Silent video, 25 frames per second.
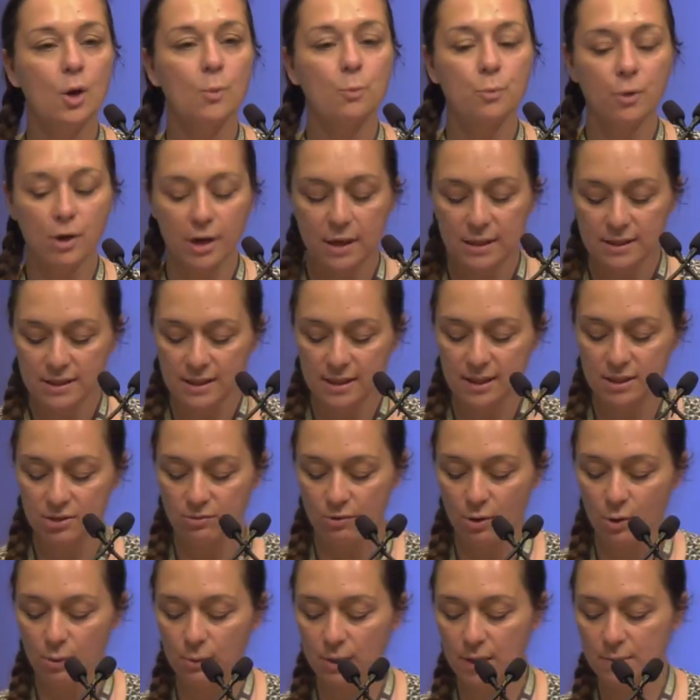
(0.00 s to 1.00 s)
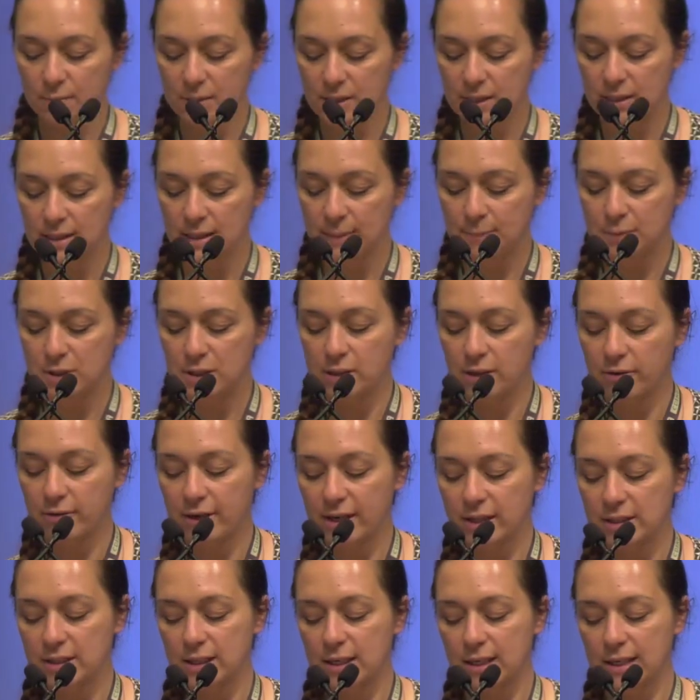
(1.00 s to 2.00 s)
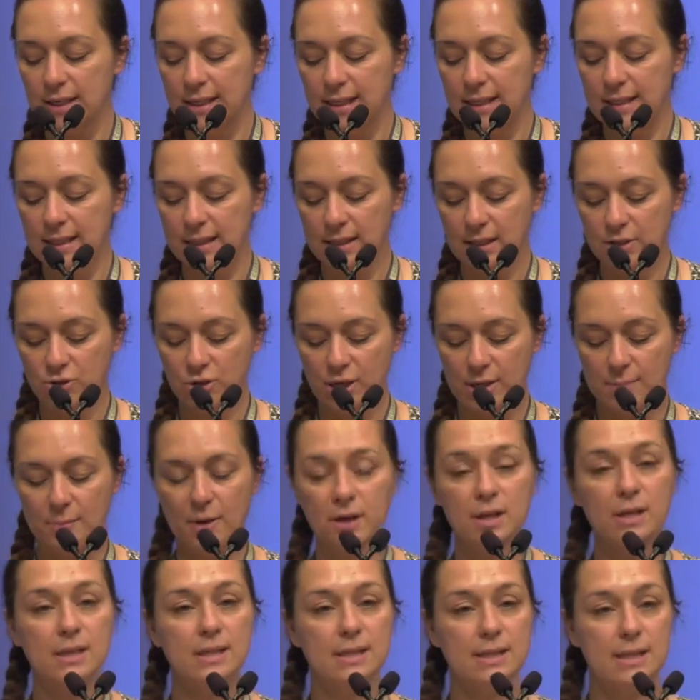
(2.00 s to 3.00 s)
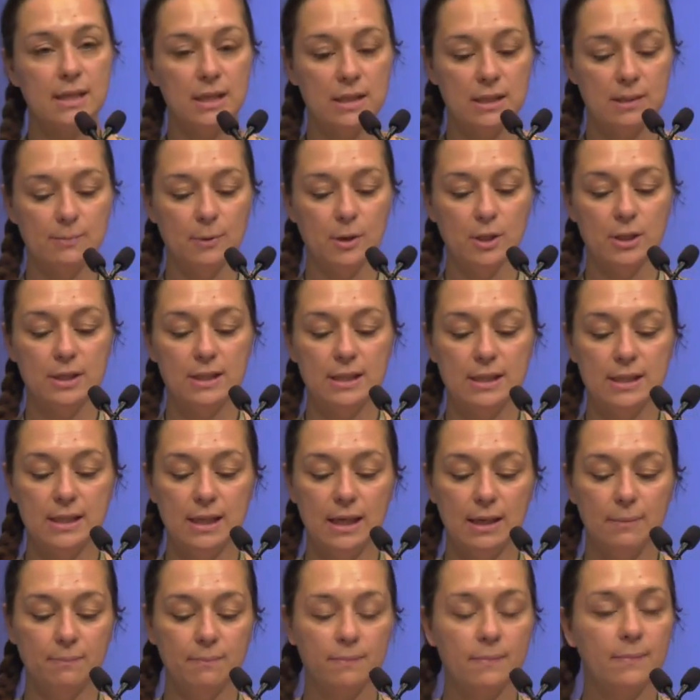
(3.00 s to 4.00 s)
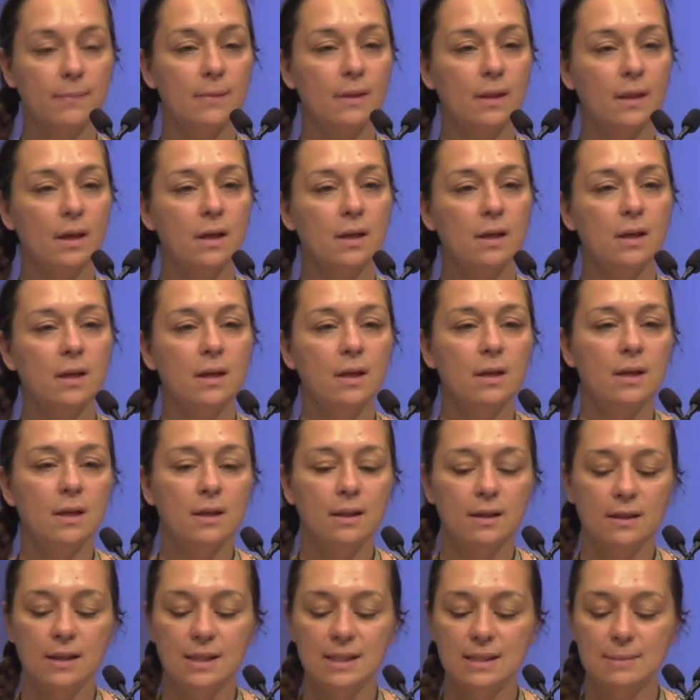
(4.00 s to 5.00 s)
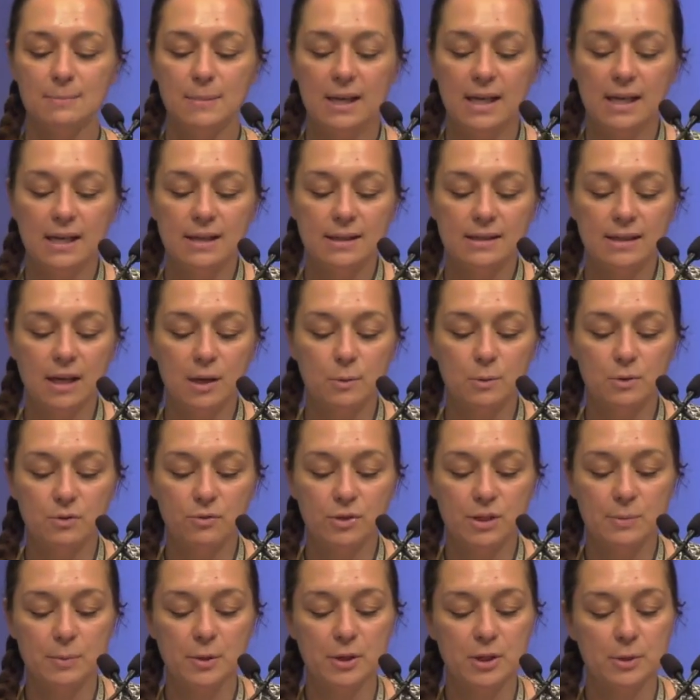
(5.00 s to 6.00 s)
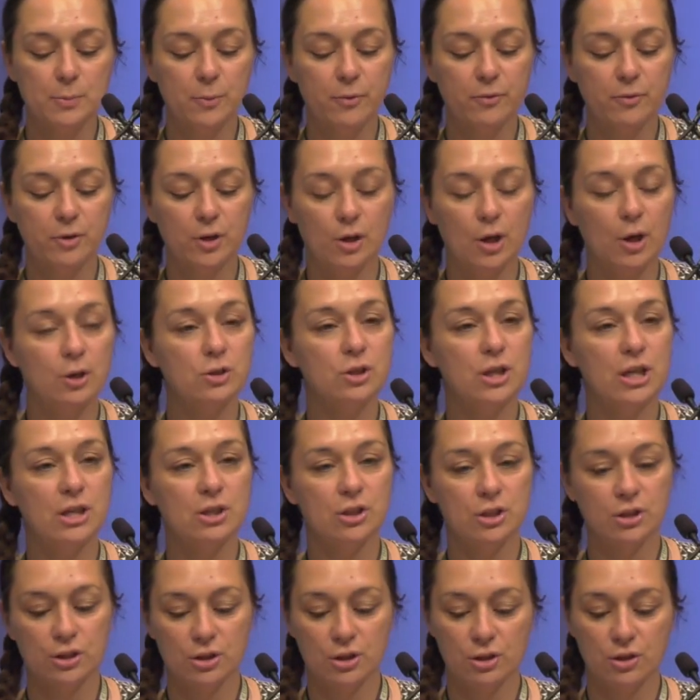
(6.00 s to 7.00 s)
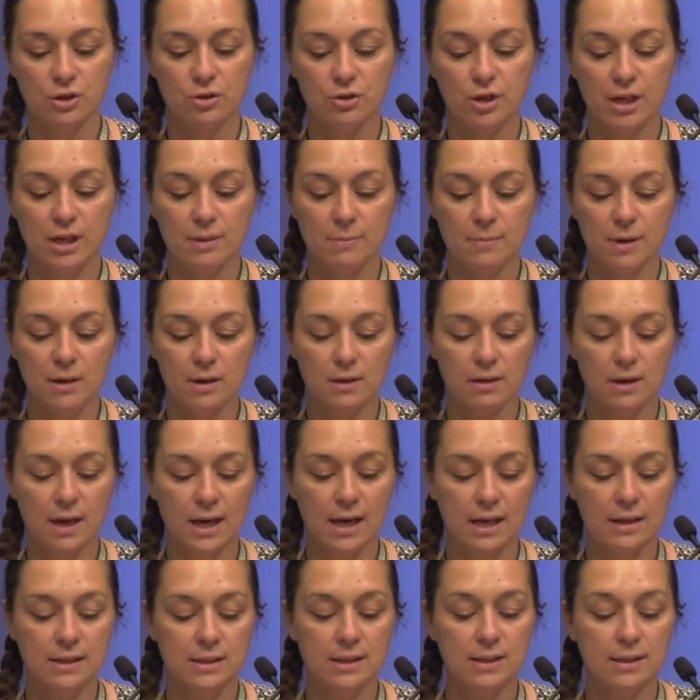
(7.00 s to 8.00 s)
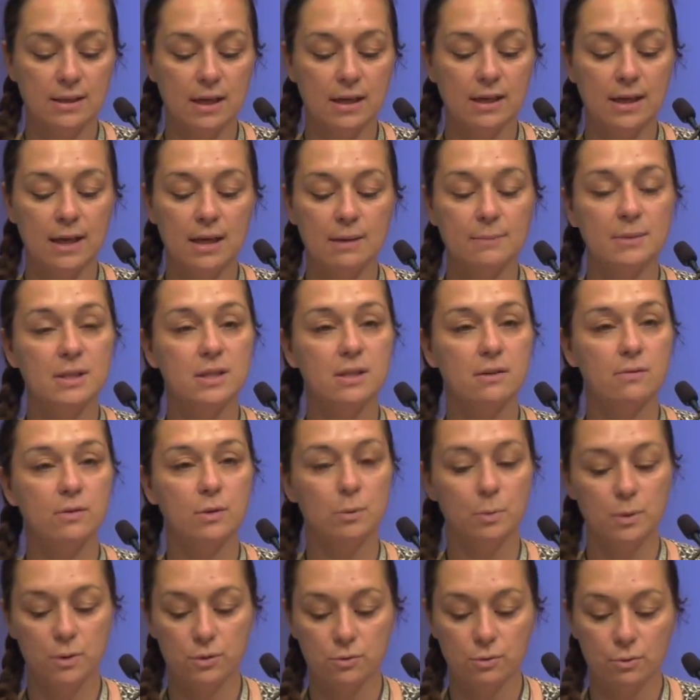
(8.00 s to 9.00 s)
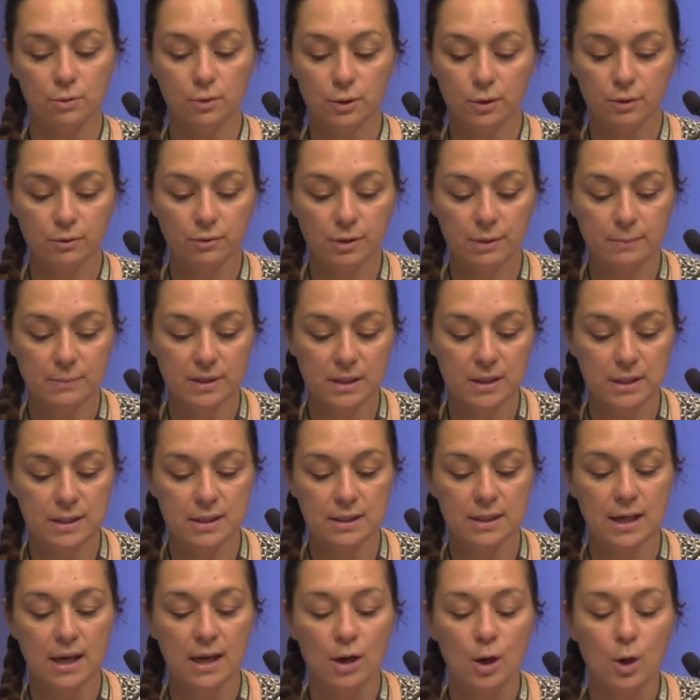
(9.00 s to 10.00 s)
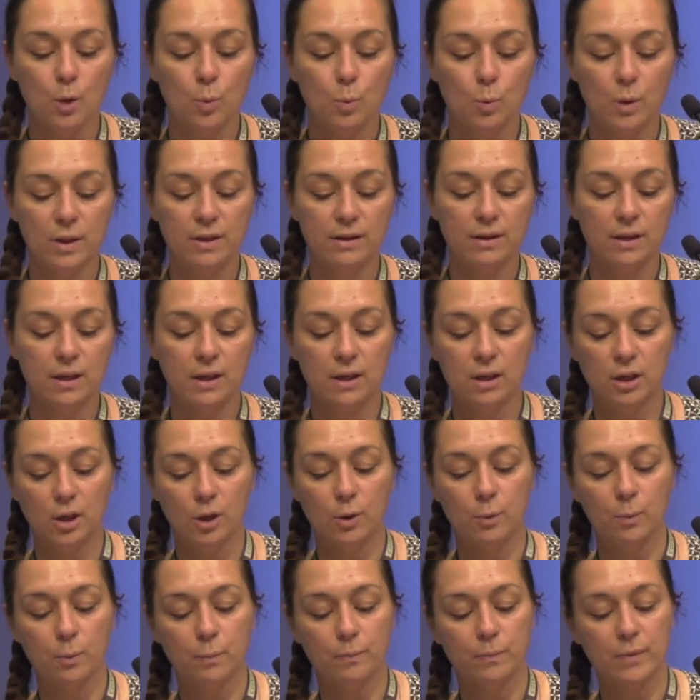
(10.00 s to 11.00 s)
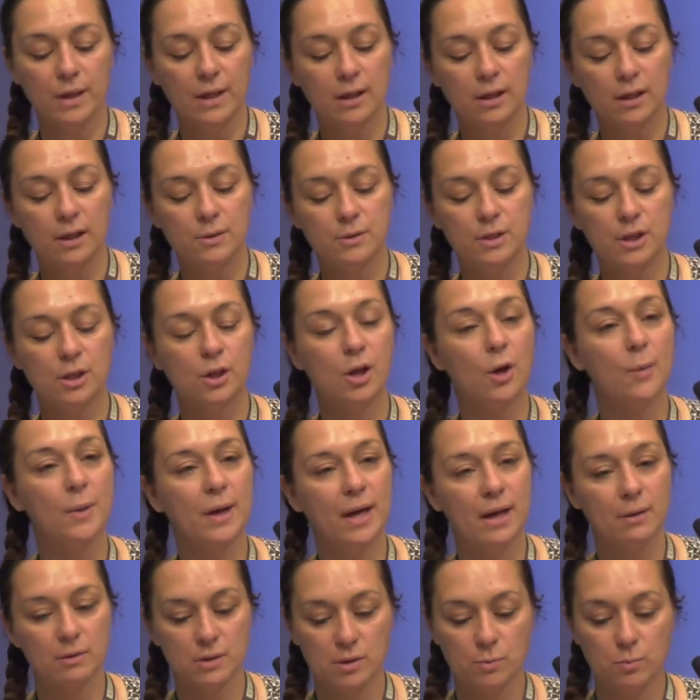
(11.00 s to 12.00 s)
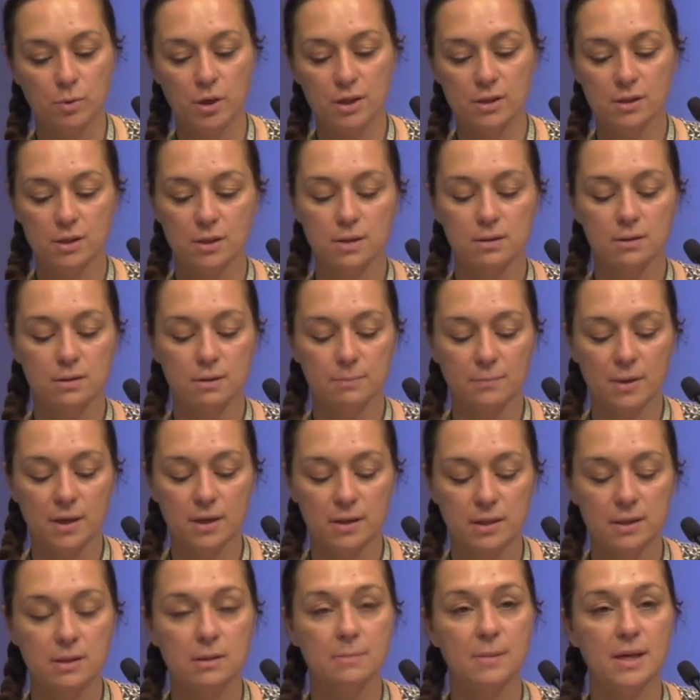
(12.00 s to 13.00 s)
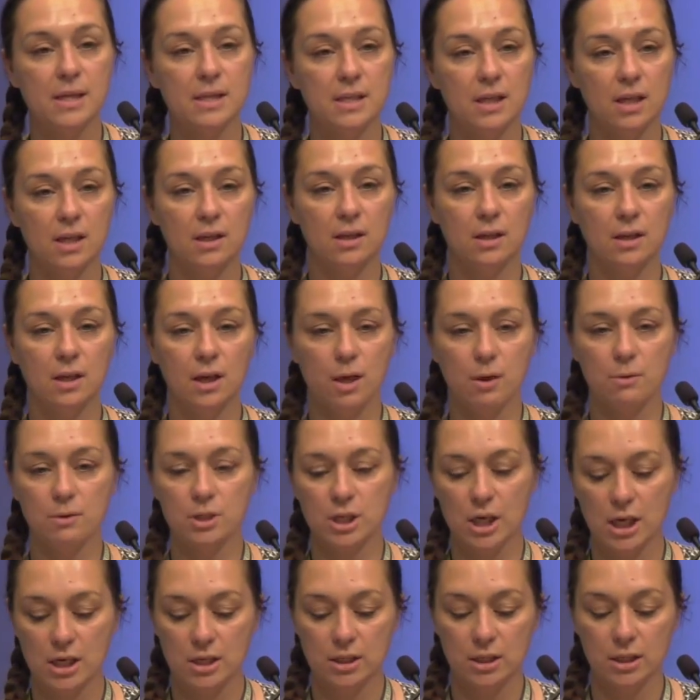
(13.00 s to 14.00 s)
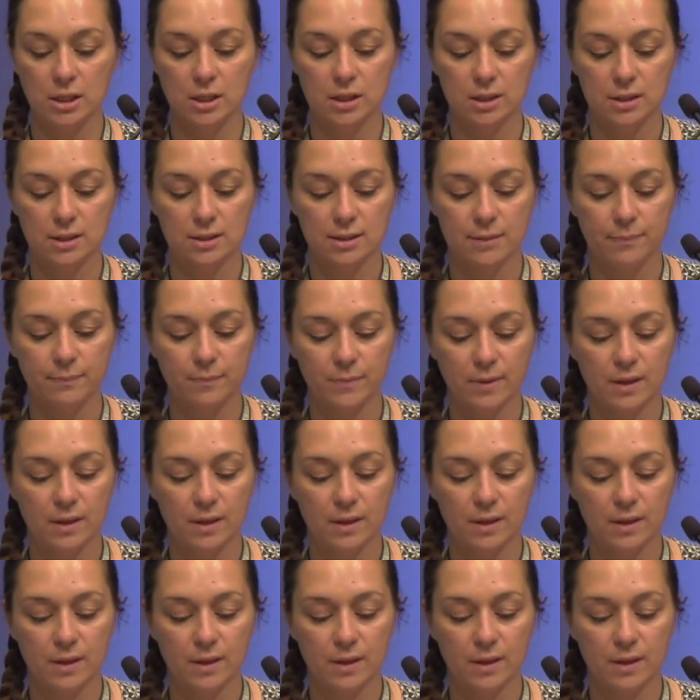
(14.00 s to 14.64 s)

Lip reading: Prior to this role, I was the Deputy Director leading the Trademark and Designs Policy team. This means I was responsible for negotiations on the trademark and design elements of the withdrawal agreement with the EU, including going out to Brussels and participating in the negotiations.